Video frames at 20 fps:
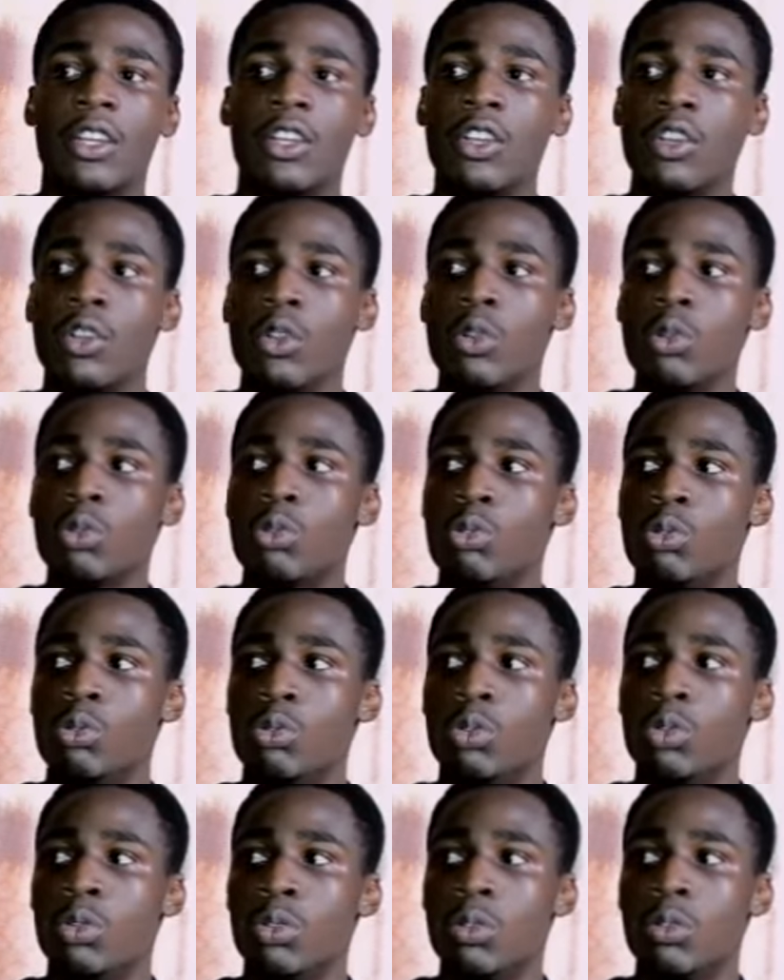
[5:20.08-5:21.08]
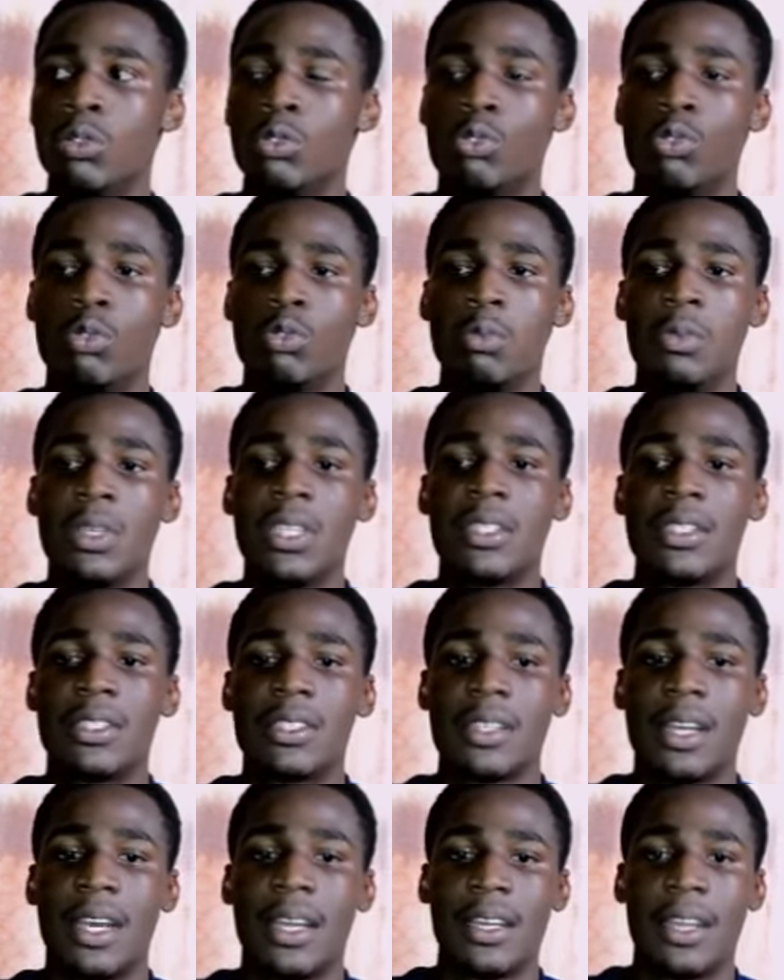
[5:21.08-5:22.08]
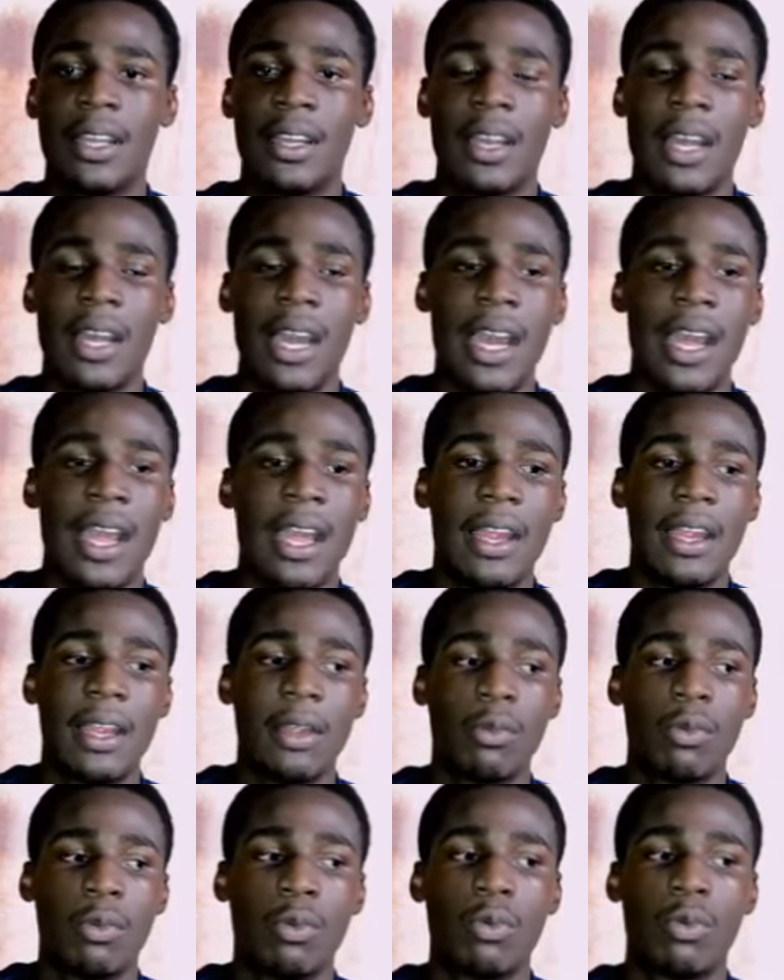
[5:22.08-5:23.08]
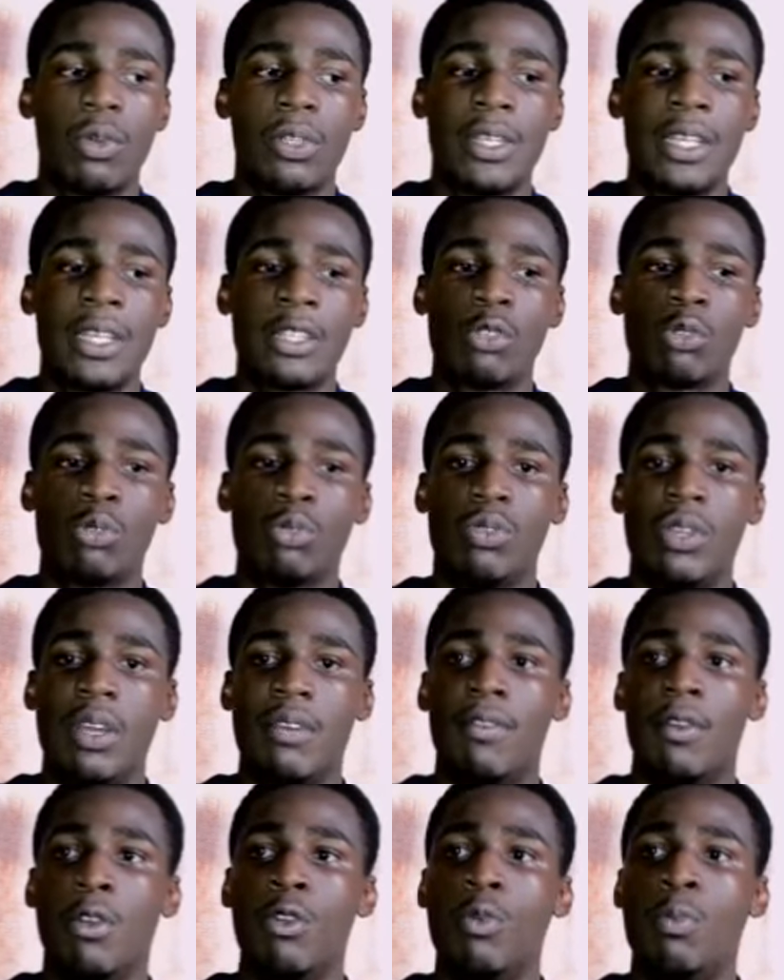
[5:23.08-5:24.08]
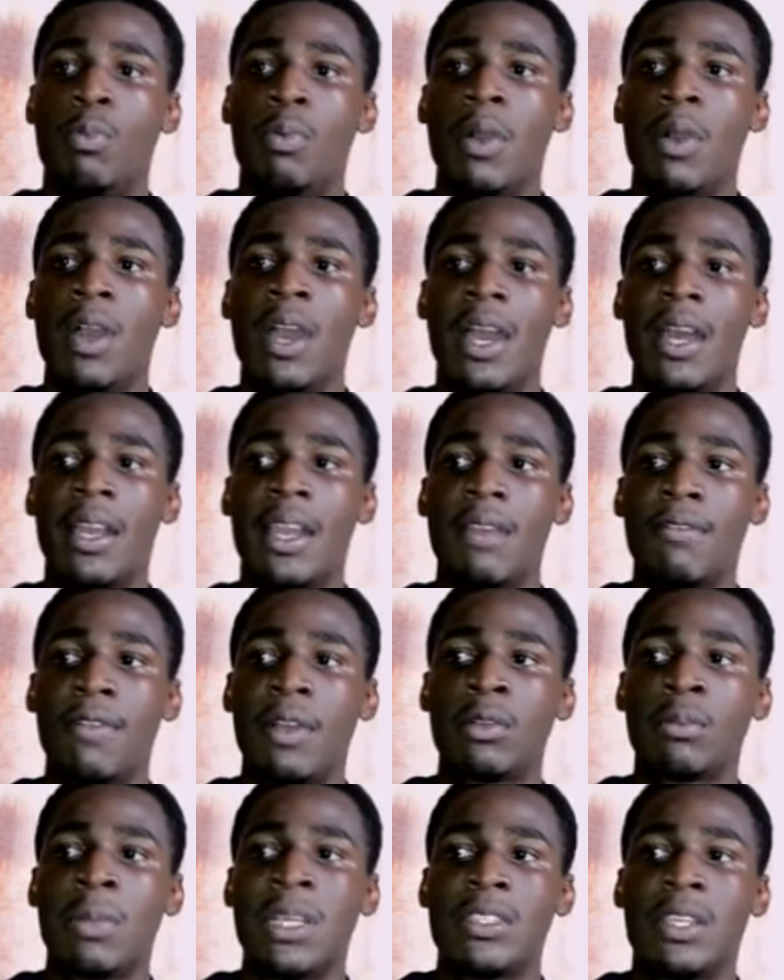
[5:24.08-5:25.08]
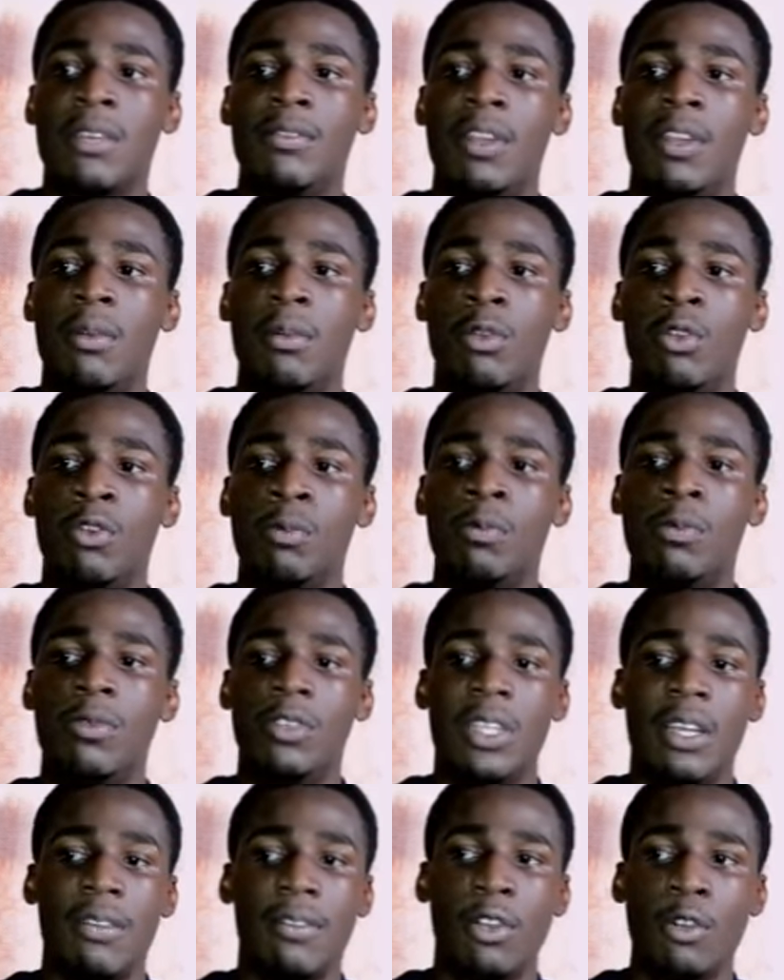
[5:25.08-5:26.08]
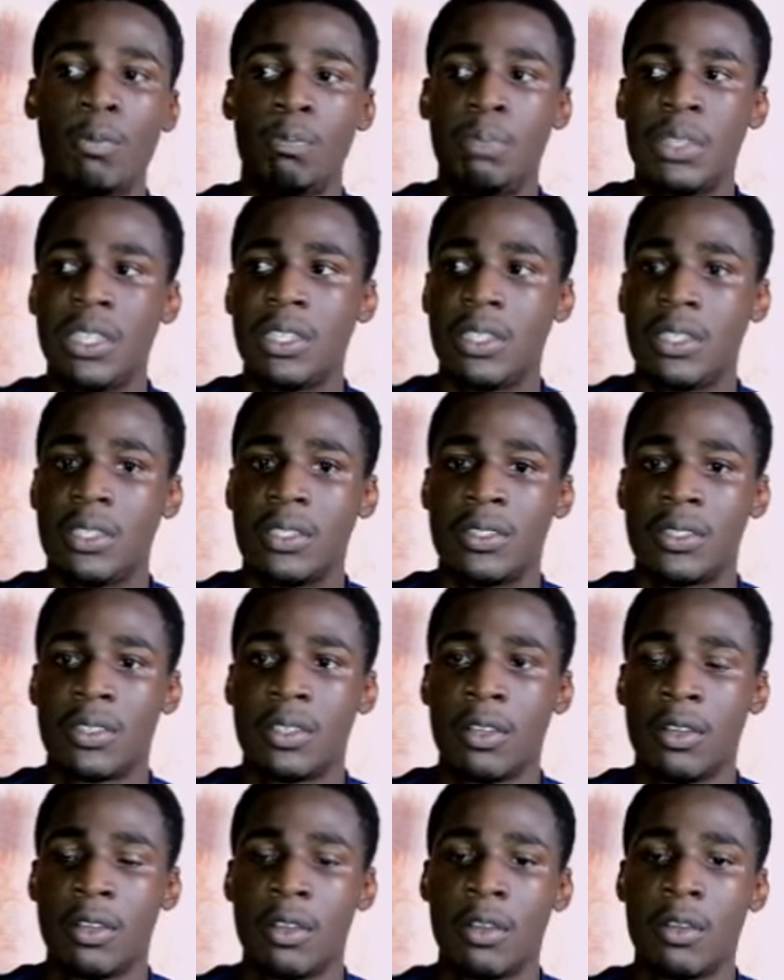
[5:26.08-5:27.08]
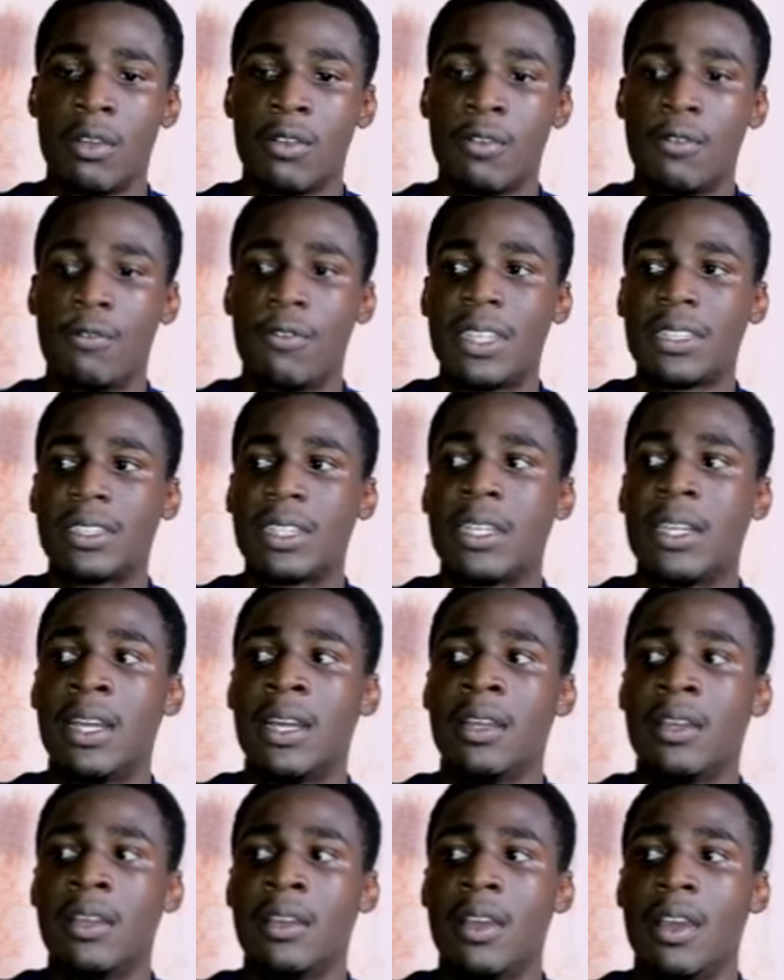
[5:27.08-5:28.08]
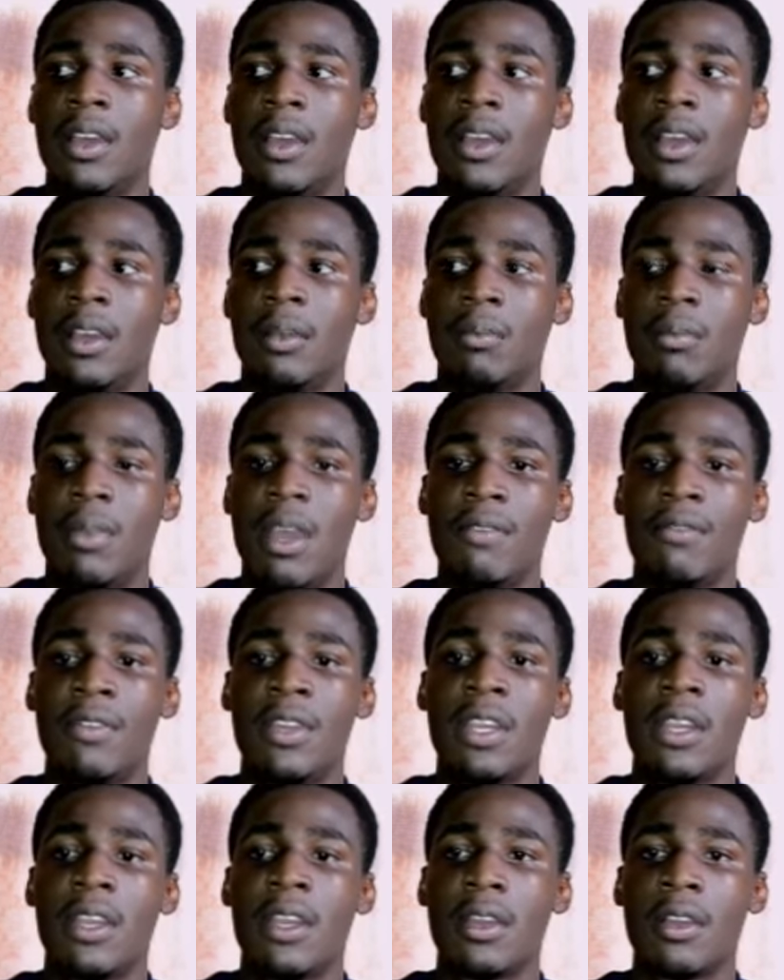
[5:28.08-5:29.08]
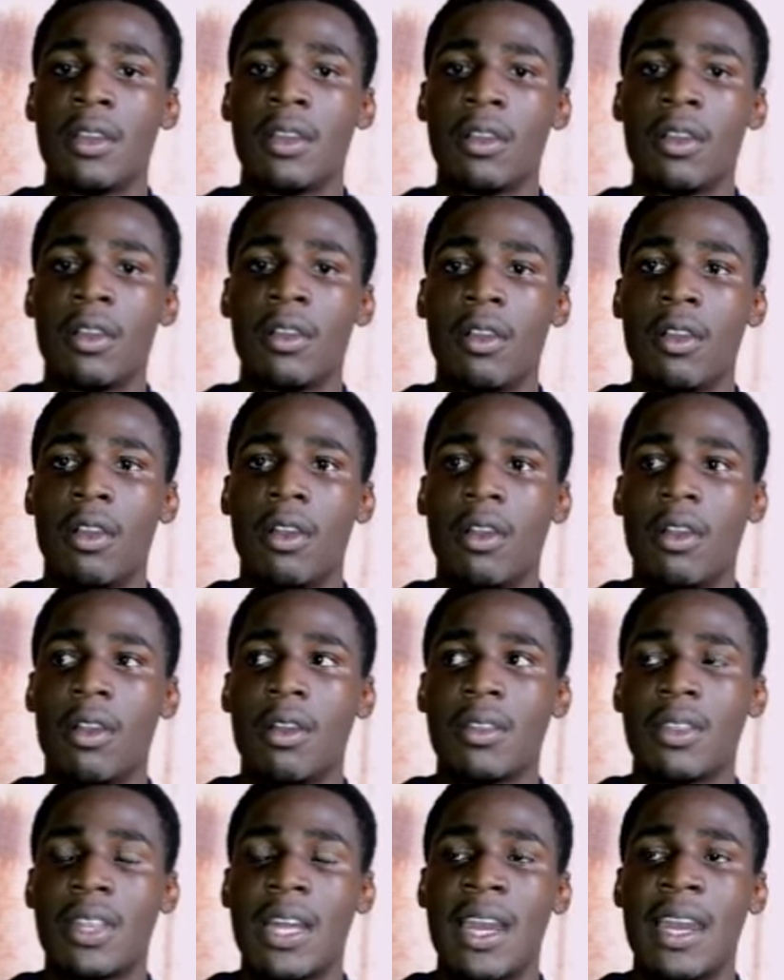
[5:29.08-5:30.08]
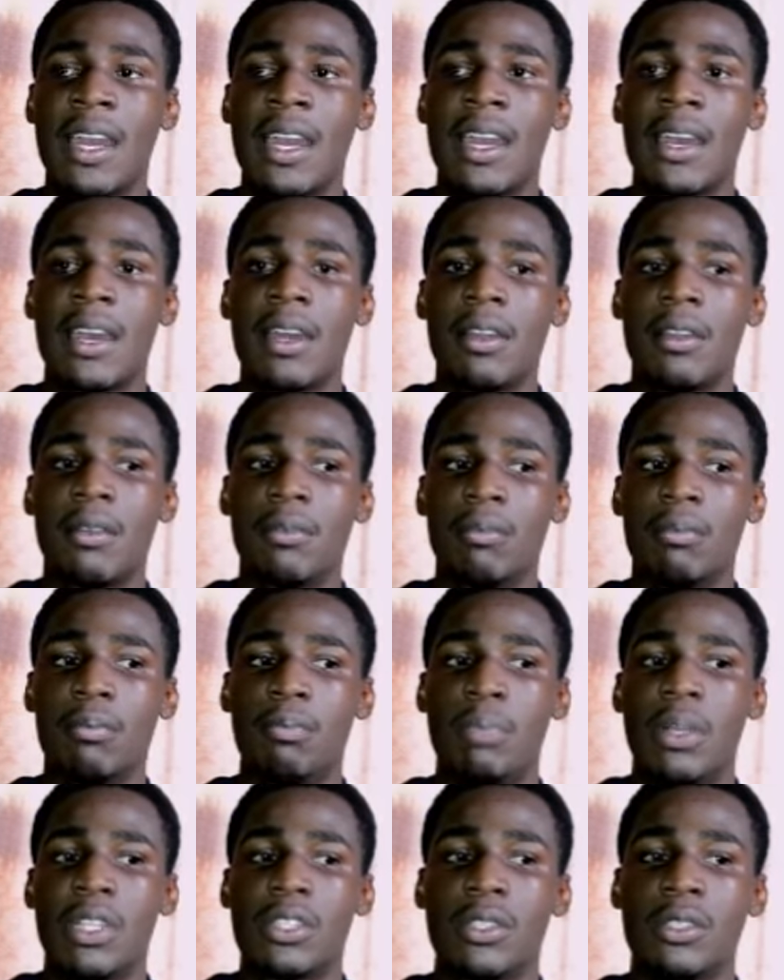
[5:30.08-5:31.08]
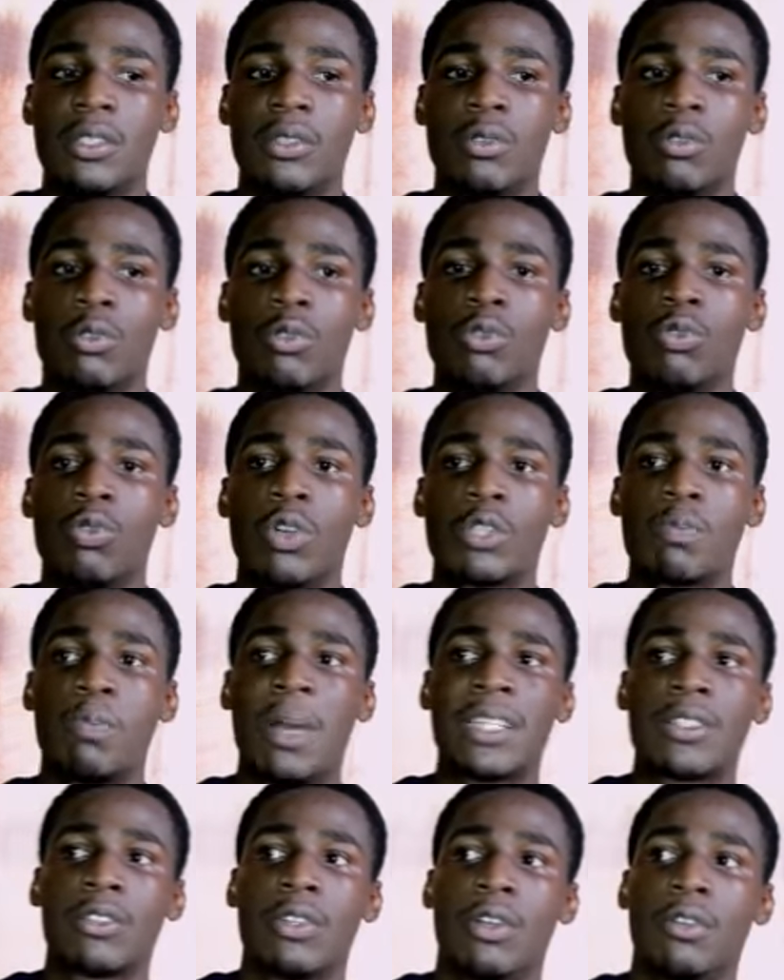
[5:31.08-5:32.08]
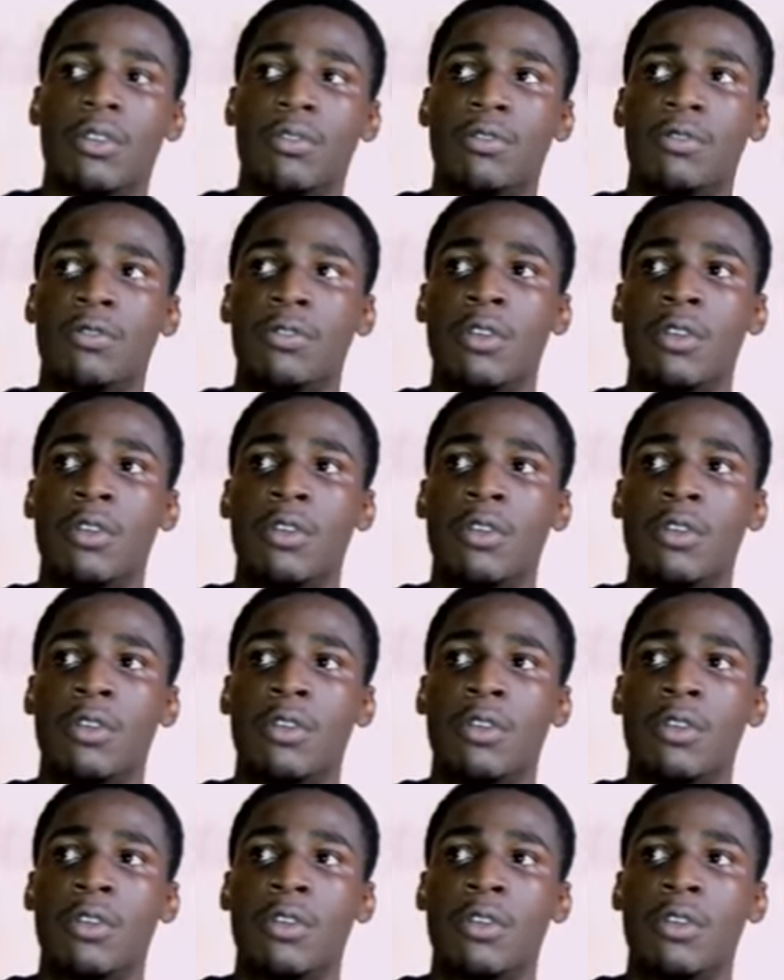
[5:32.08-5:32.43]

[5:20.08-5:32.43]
grew to meet, and then I wanted to develop, and I found myself developing it faster than every other person who was part of